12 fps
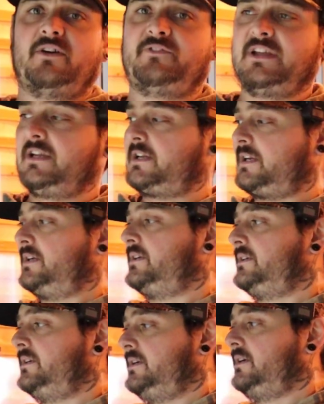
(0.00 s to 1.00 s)
I think
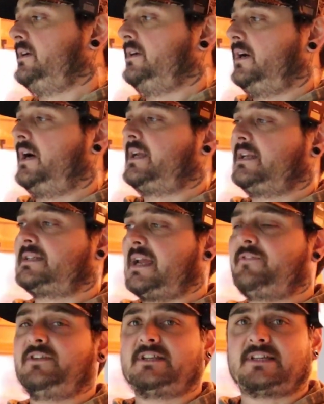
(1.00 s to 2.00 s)
I could
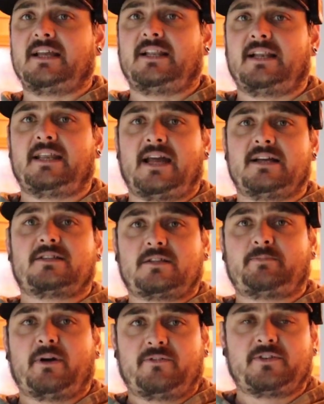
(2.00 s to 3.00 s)
safely say that the answer to
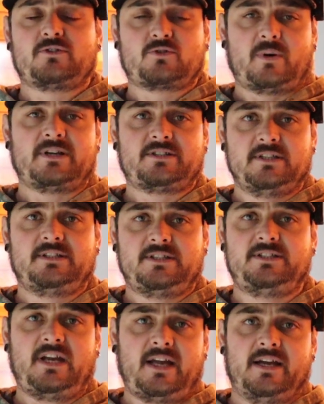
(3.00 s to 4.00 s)
both of those questions
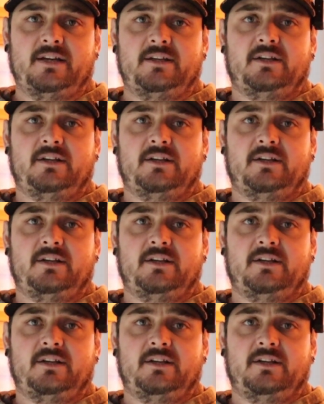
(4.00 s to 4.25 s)
is yeah.